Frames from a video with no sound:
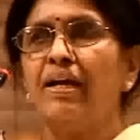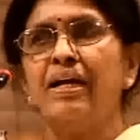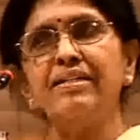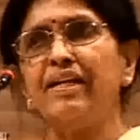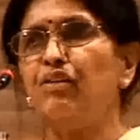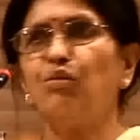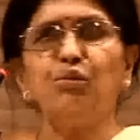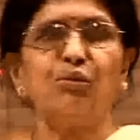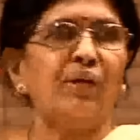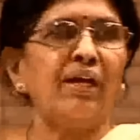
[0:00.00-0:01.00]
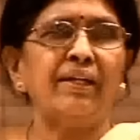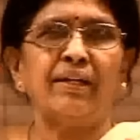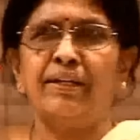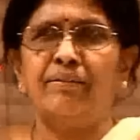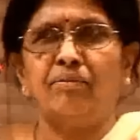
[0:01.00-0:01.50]
He said, no,
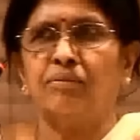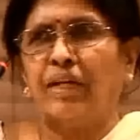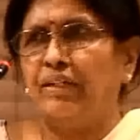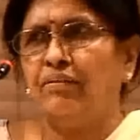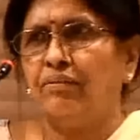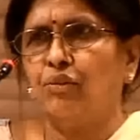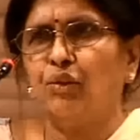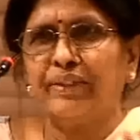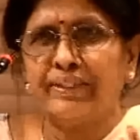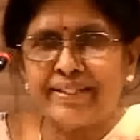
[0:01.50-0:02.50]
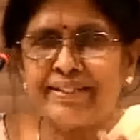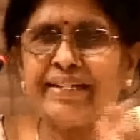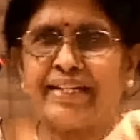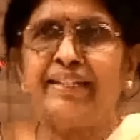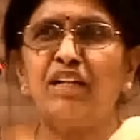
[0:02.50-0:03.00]
I don't
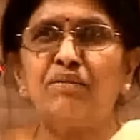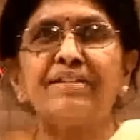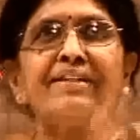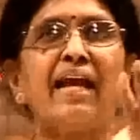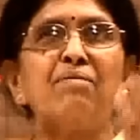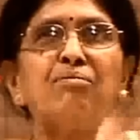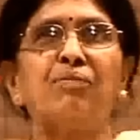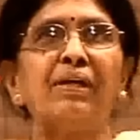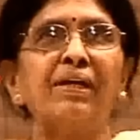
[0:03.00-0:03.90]
understand anything, just I am